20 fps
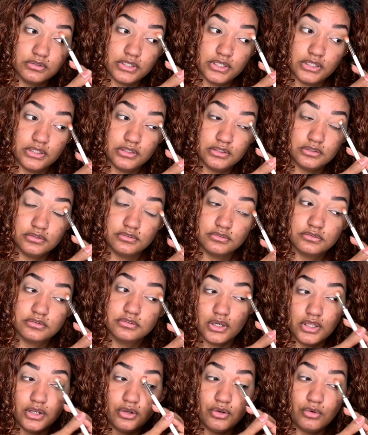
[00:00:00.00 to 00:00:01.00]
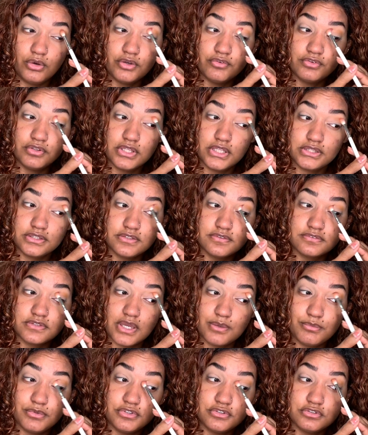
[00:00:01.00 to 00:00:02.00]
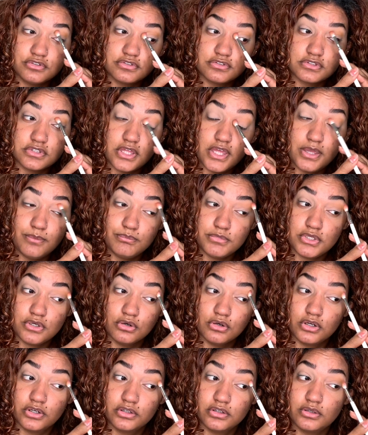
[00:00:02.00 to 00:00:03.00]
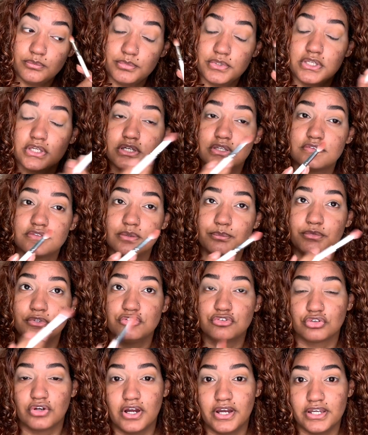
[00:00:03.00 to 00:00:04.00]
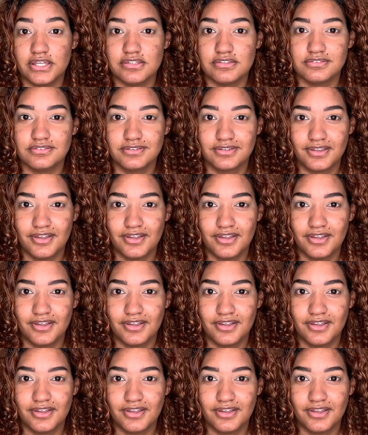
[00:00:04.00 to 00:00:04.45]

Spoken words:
And I don't know. I feel like this time it just hit me harder because I've been trying